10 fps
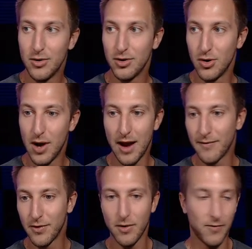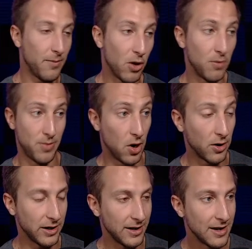whoever from their own
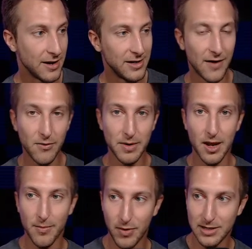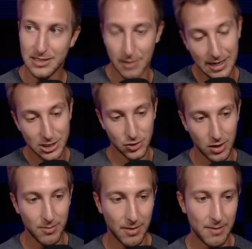party to ever become president. I guess
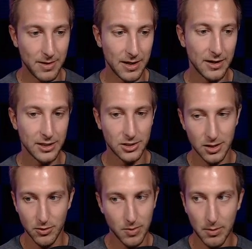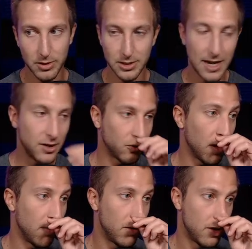Trump might be, because the Republicans hated Trump.